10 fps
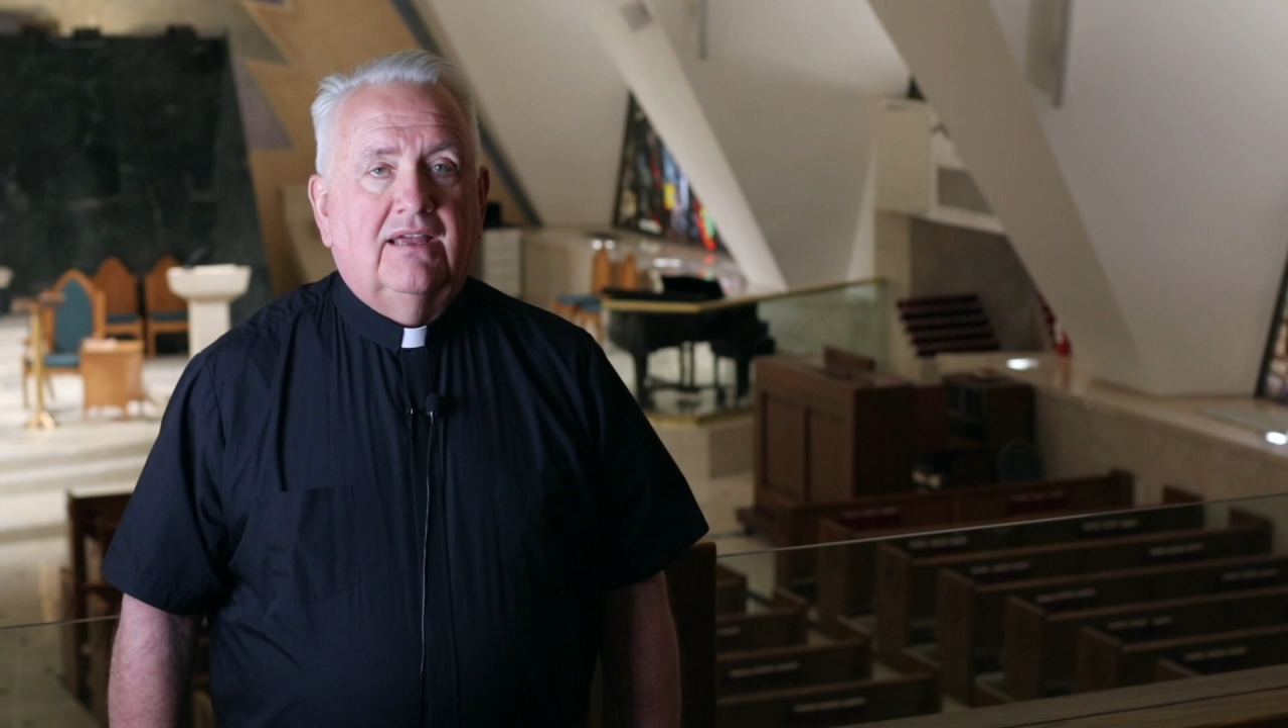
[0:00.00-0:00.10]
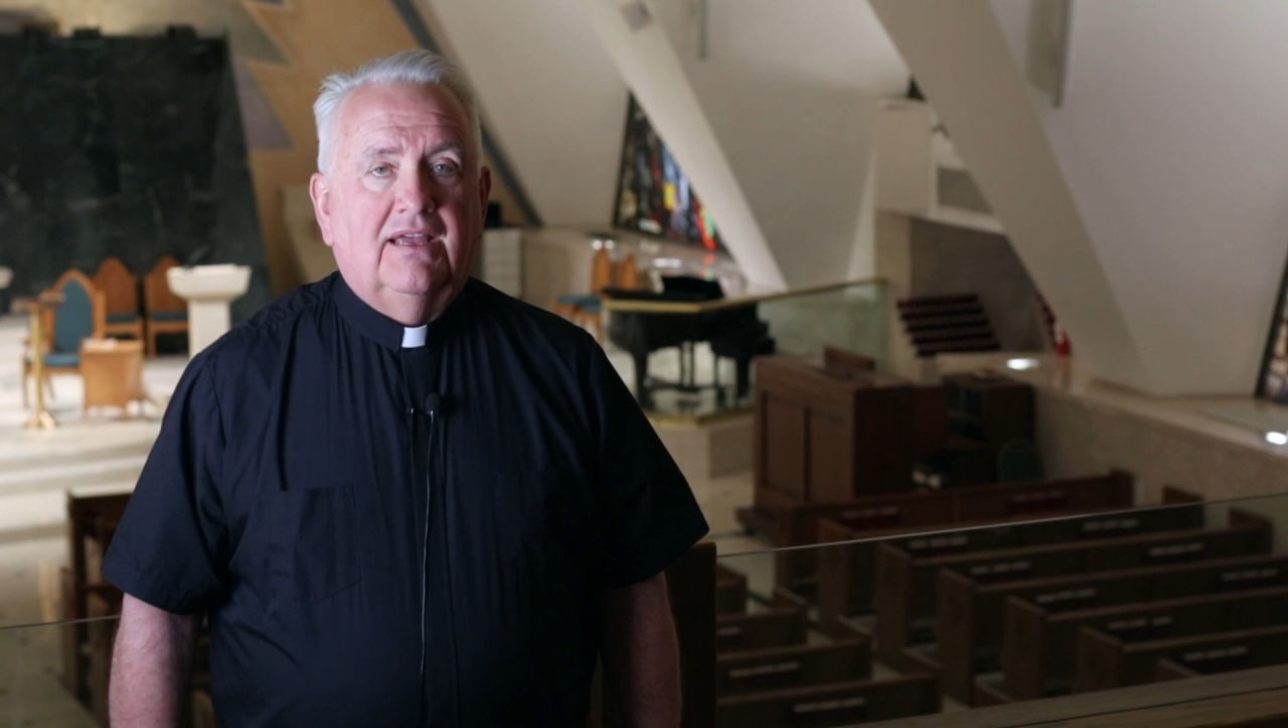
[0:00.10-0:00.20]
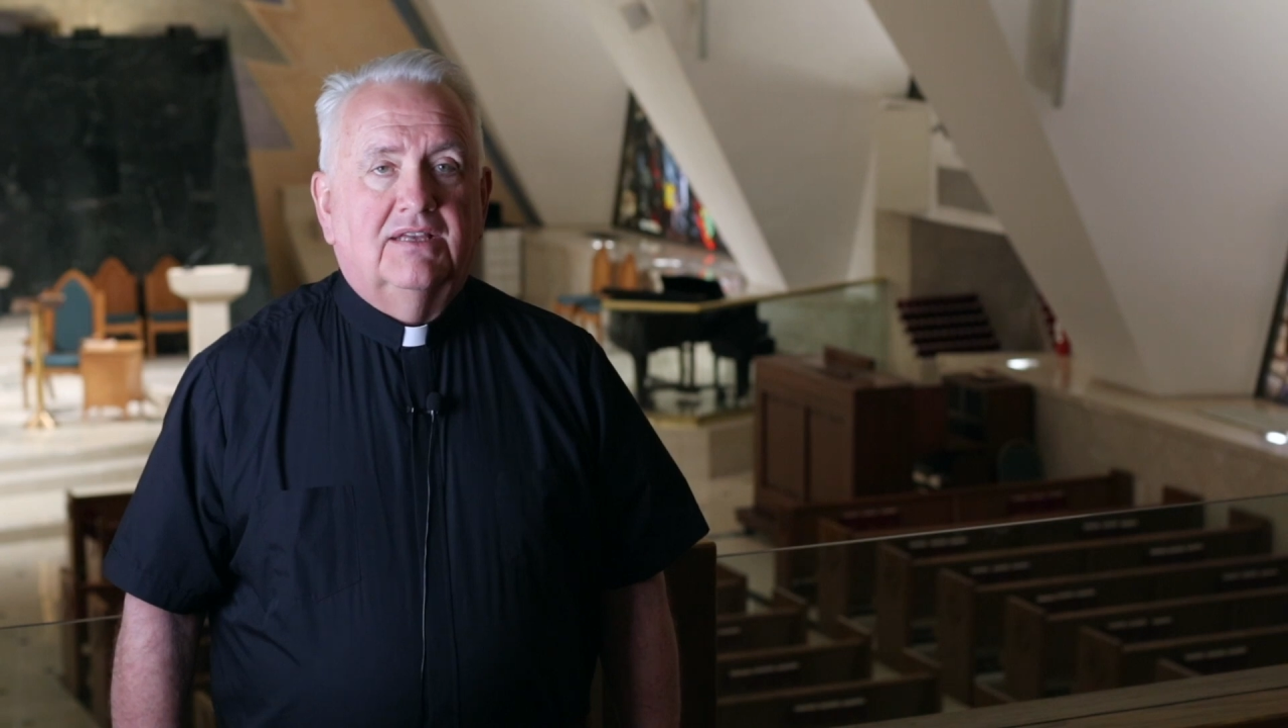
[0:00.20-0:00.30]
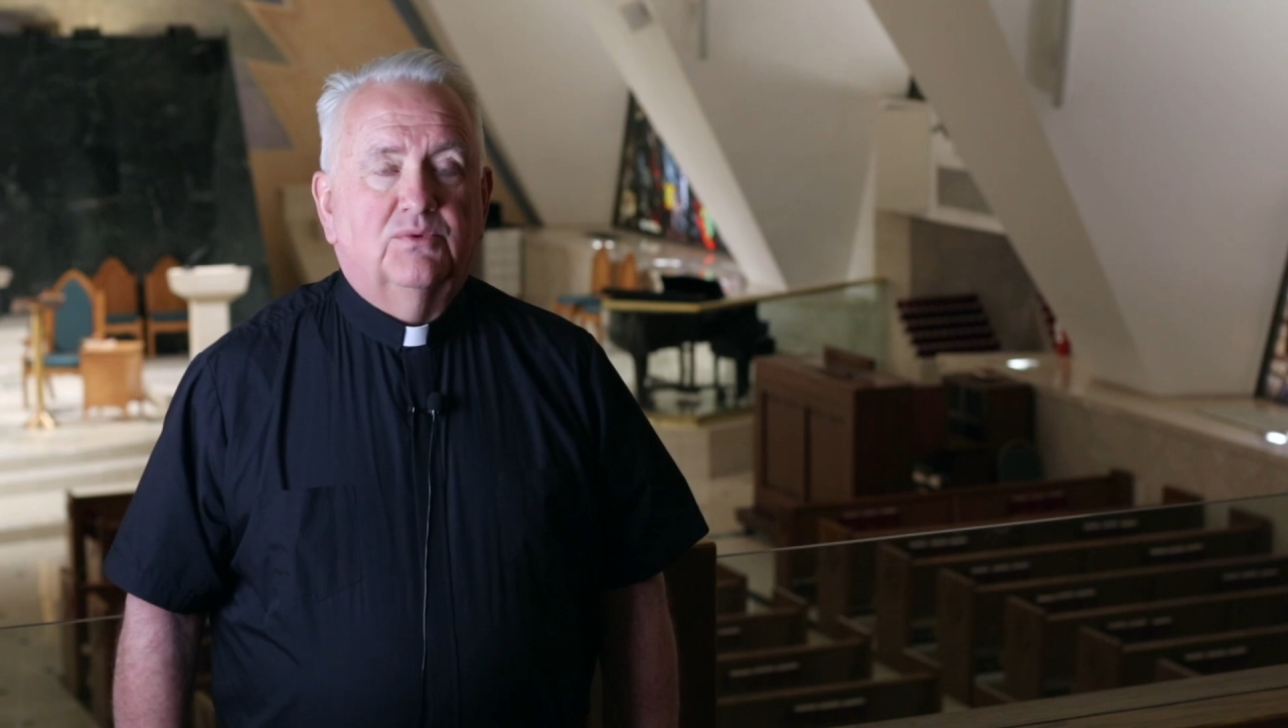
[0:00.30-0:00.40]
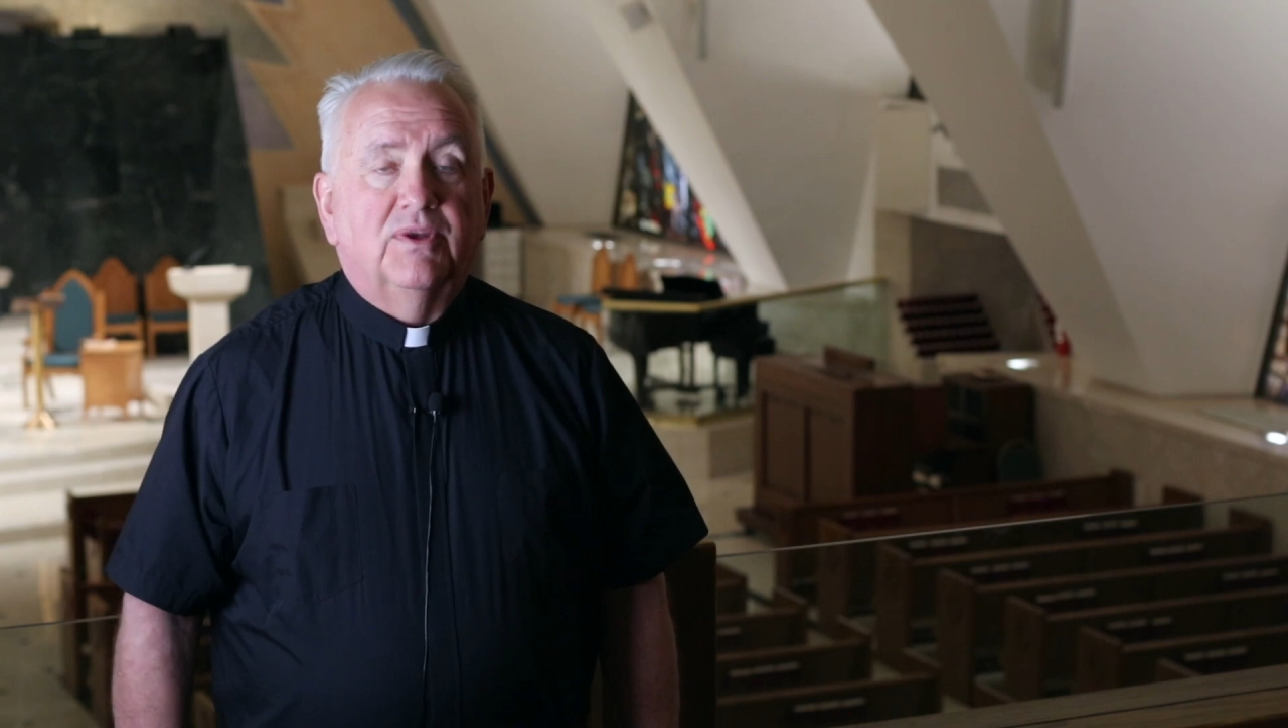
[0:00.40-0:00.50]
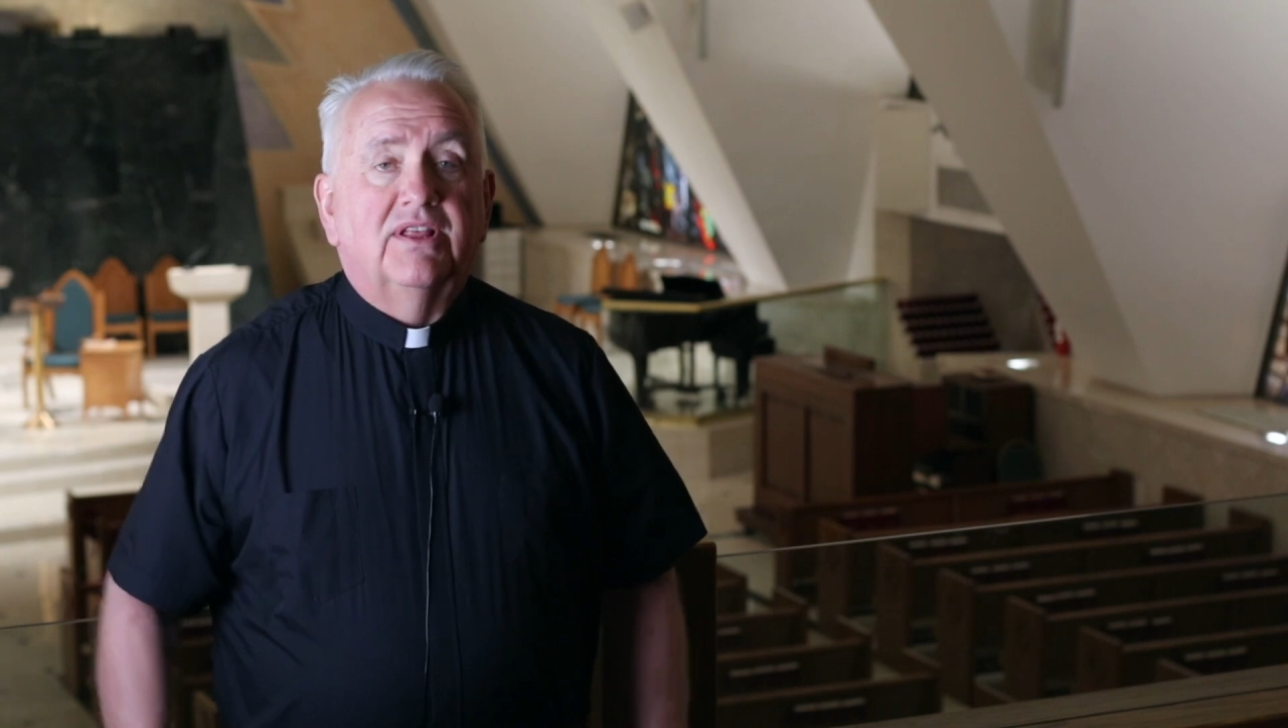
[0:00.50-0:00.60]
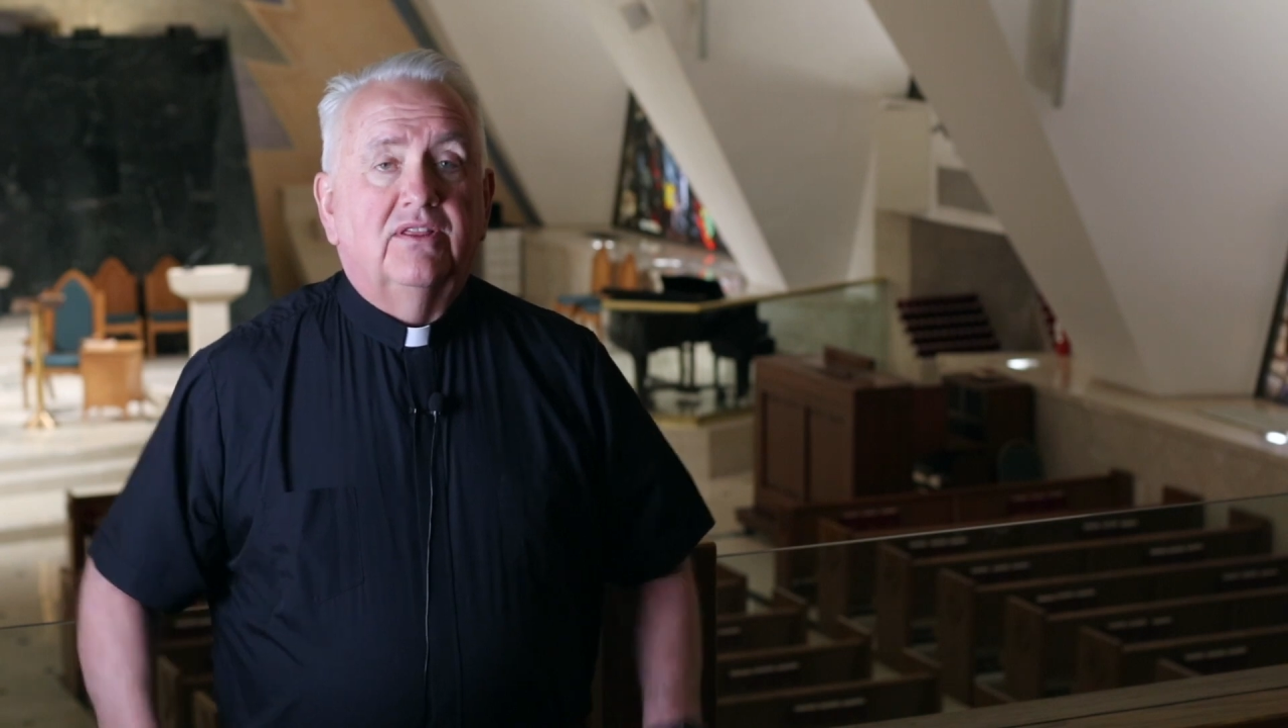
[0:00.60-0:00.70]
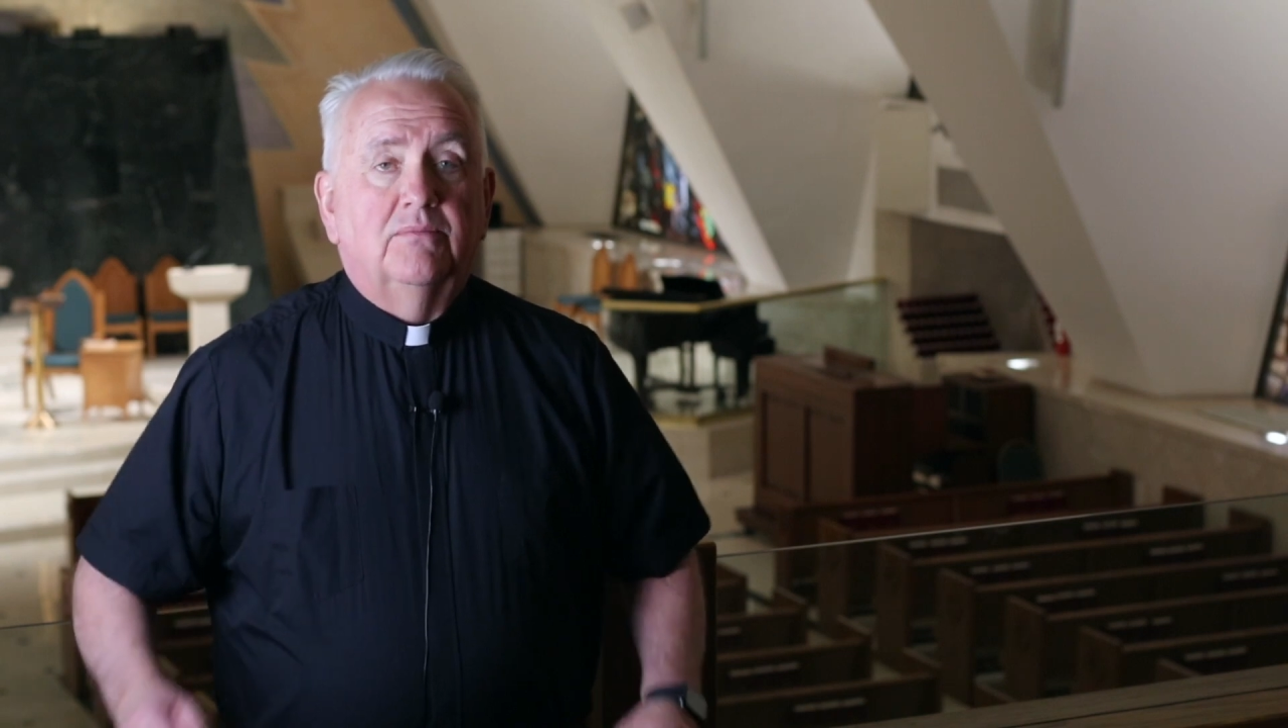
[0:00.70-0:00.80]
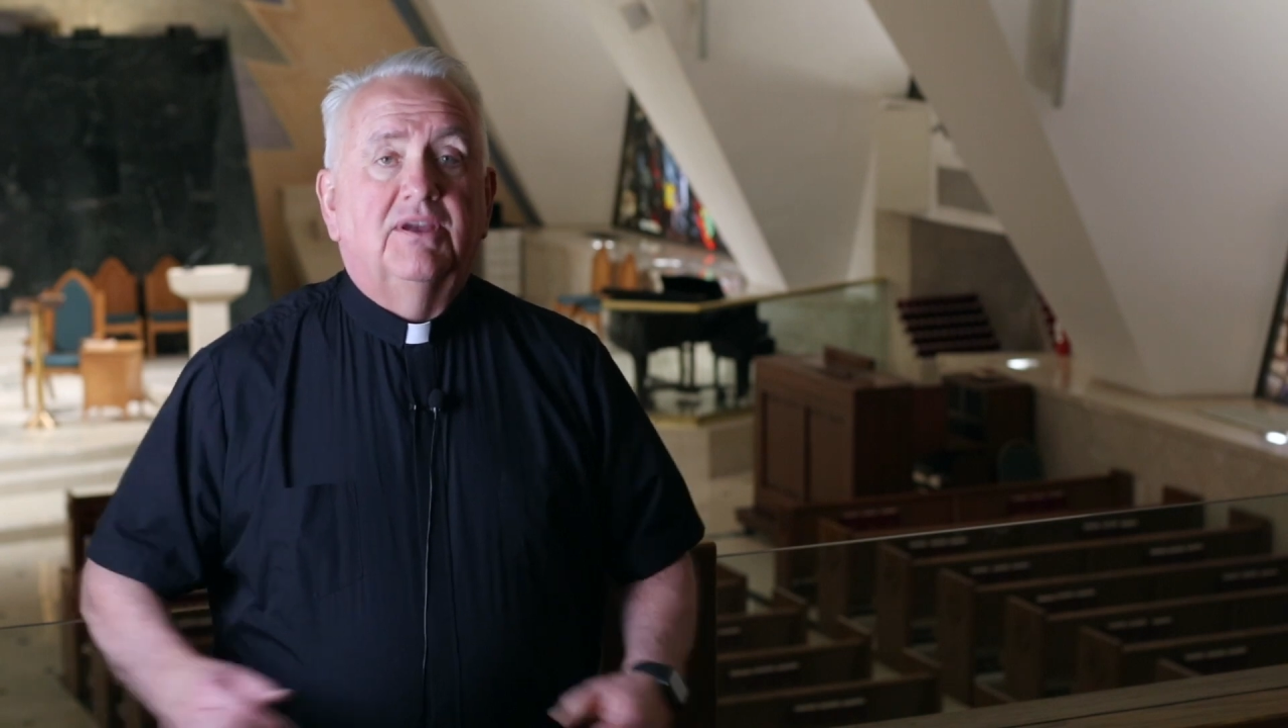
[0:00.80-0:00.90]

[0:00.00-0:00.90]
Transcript: is really the